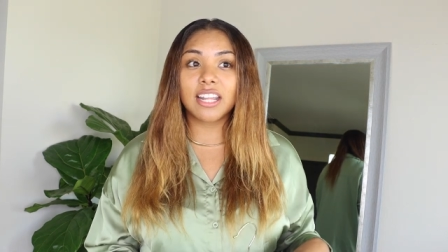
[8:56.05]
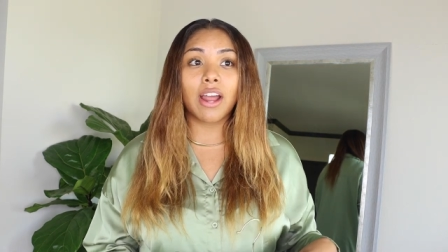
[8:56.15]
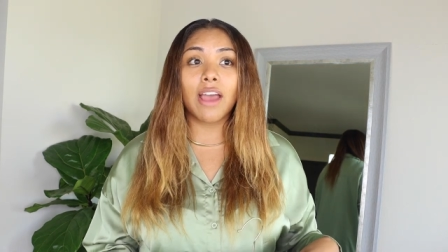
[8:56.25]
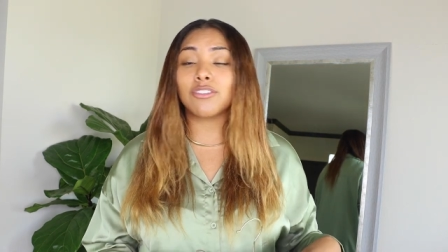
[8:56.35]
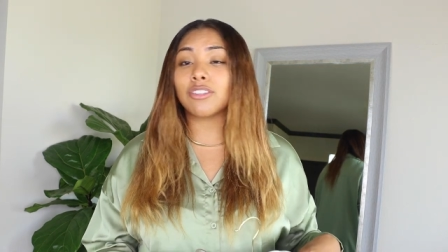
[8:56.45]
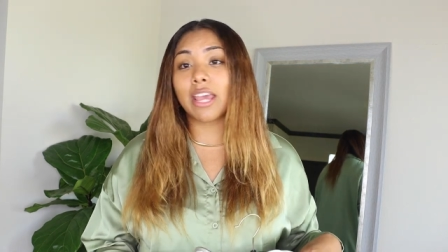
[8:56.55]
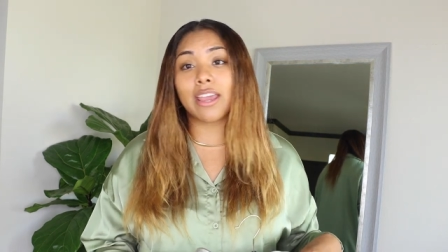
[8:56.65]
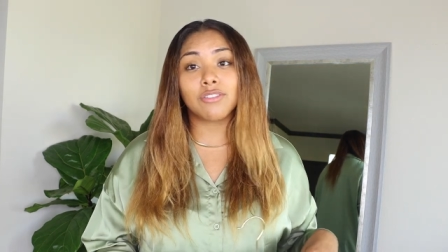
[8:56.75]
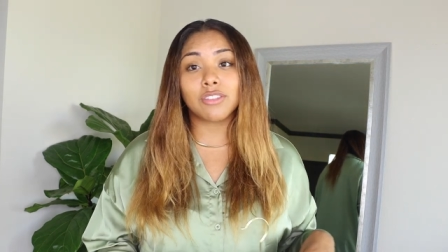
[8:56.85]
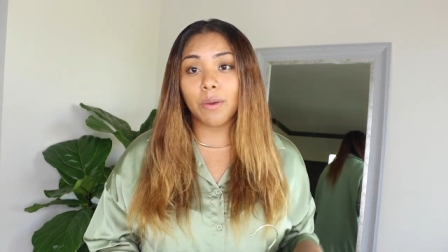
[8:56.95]
There have, they
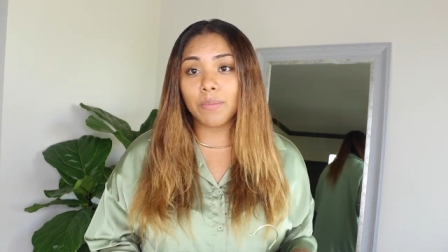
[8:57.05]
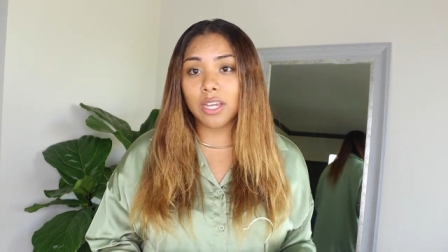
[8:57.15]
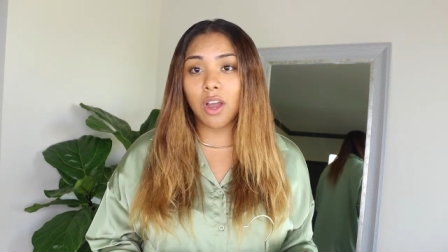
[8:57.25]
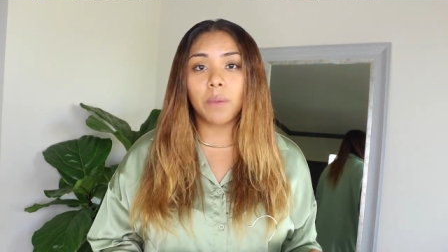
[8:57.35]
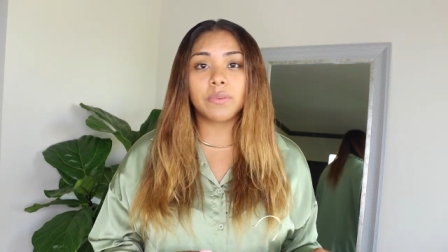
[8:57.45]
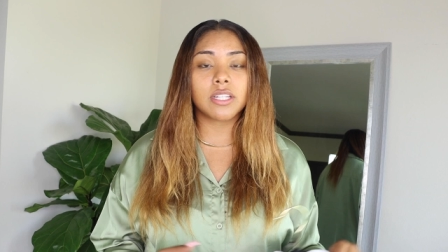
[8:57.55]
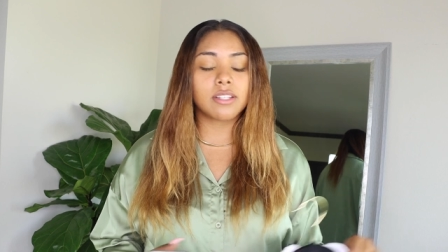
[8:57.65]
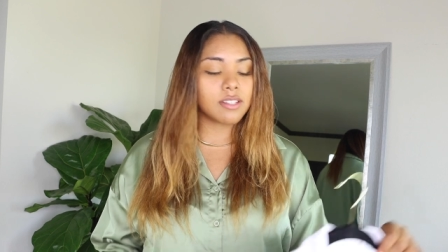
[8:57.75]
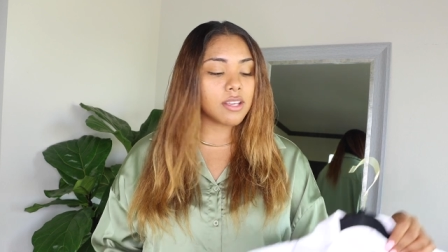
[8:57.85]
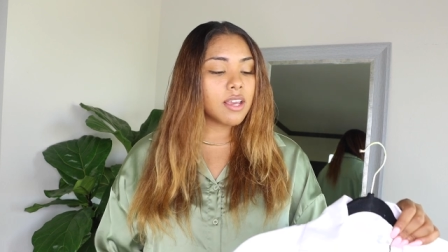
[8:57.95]
have so many
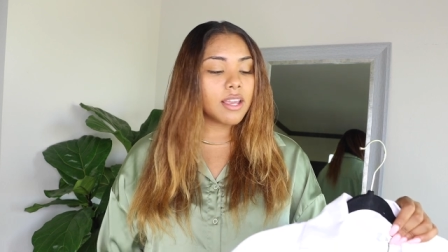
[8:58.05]
options.